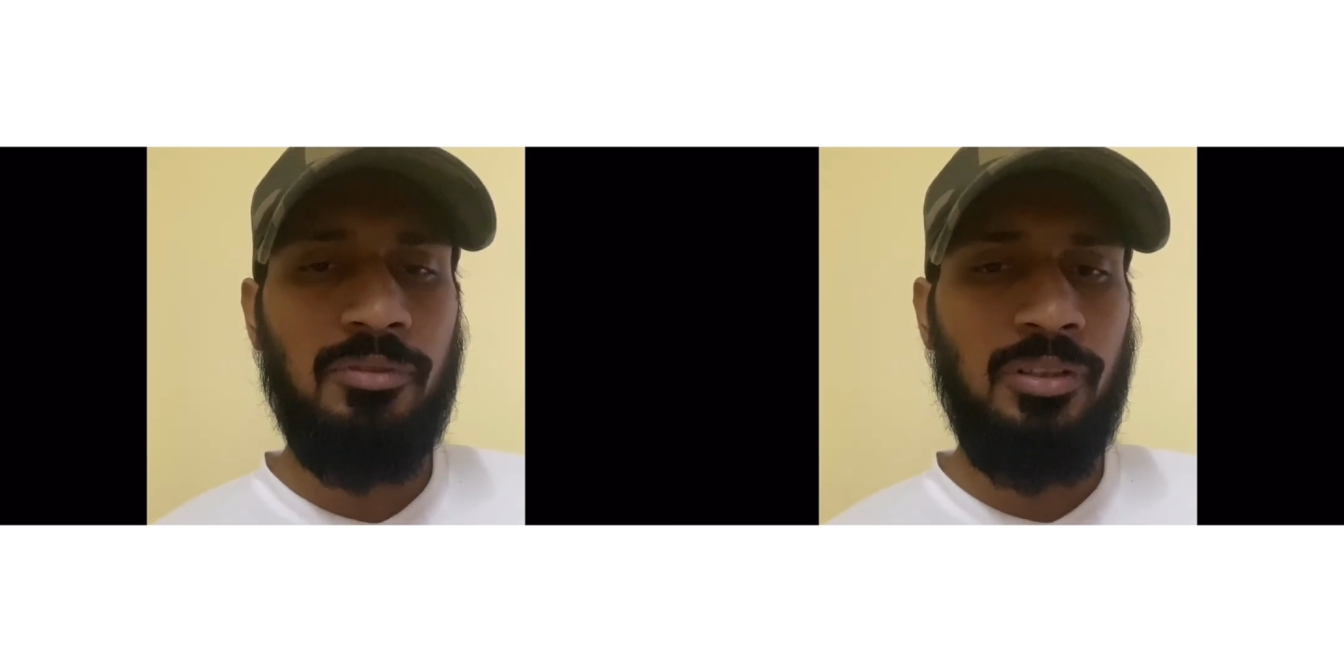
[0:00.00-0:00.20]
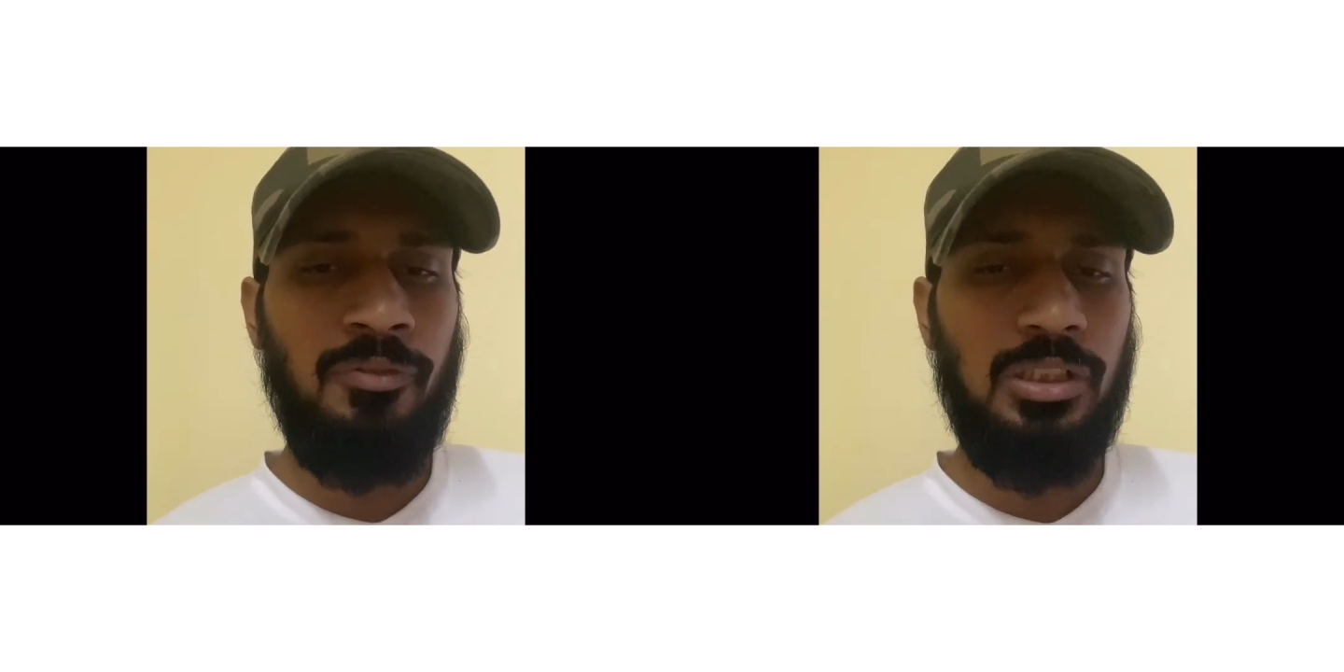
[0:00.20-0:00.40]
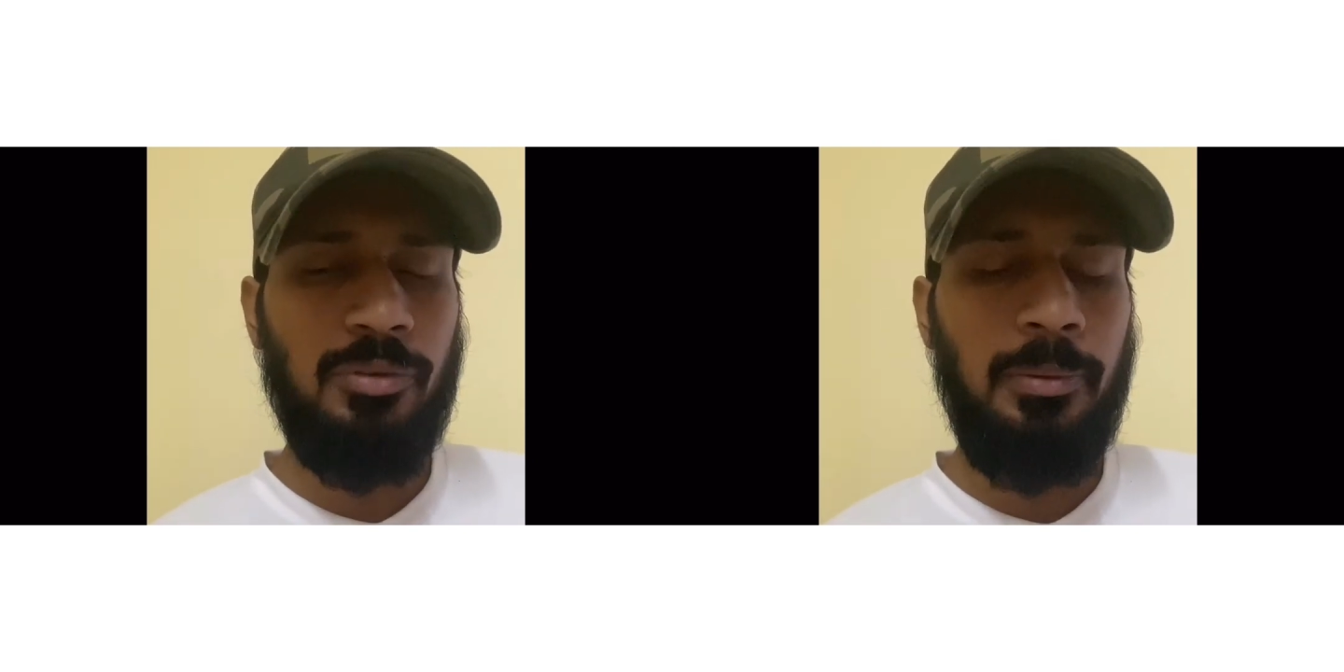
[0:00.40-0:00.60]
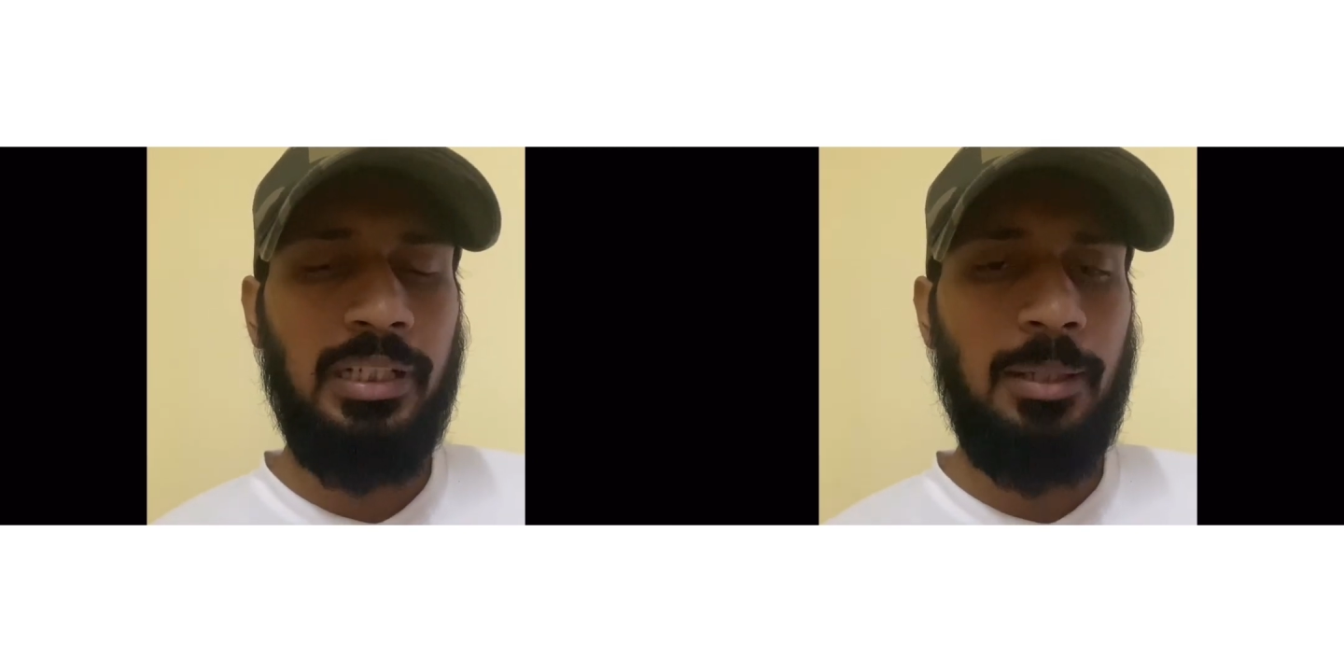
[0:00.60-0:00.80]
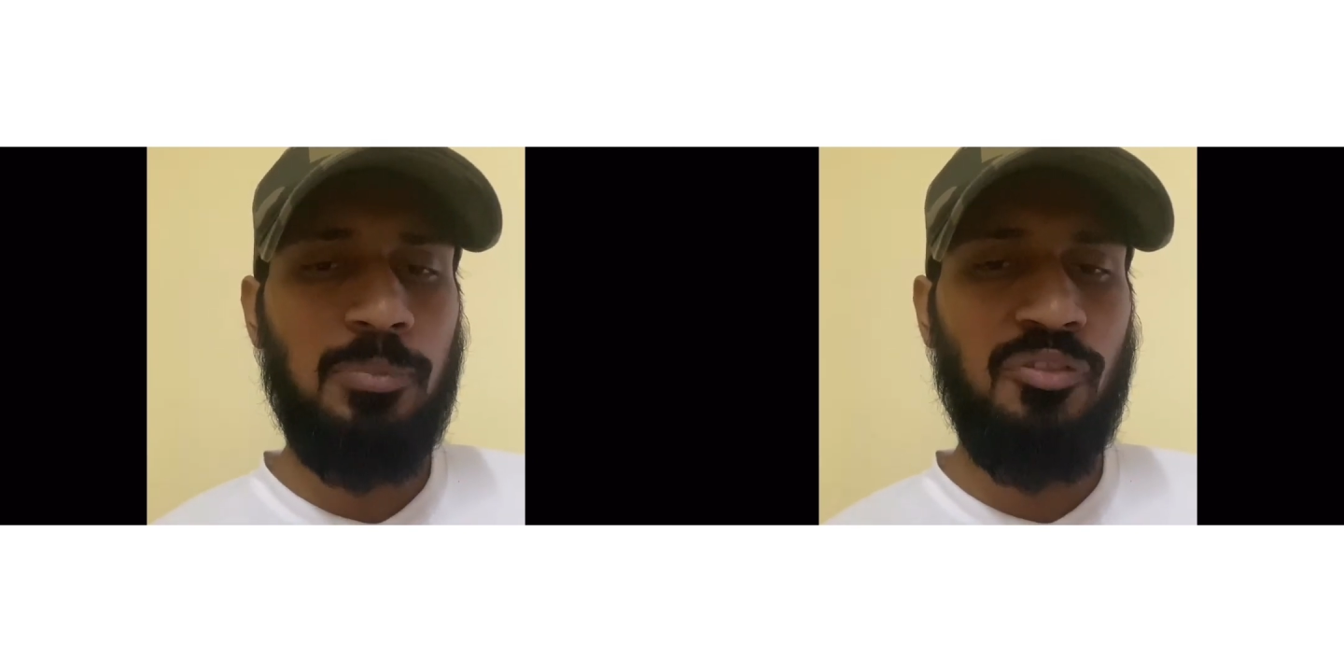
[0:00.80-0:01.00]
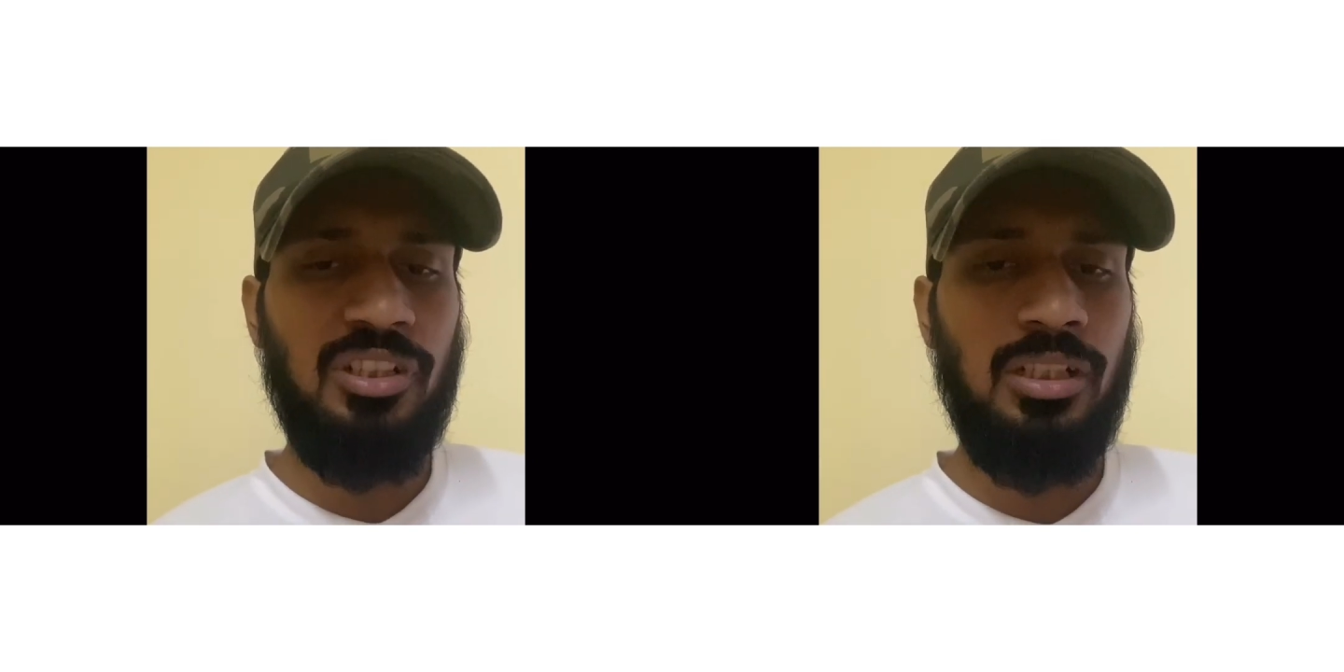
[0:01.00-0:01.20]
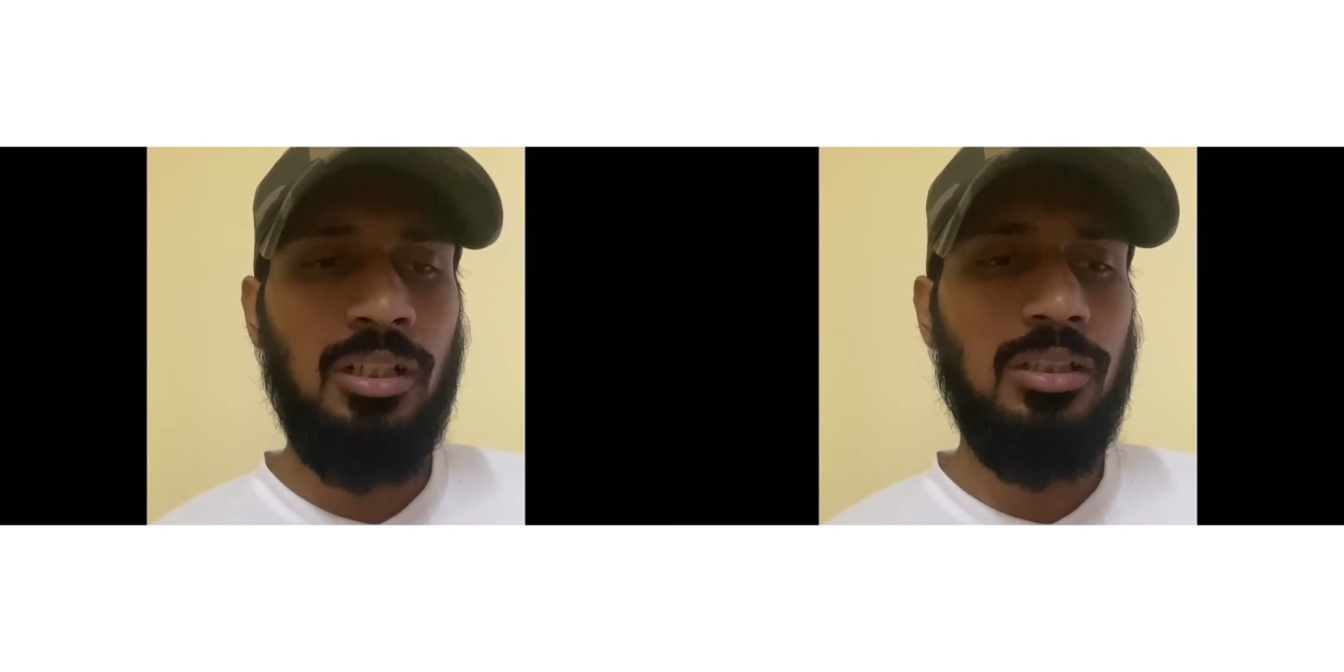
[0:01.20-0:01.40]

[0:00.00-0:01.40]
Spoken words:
which will be kept over there.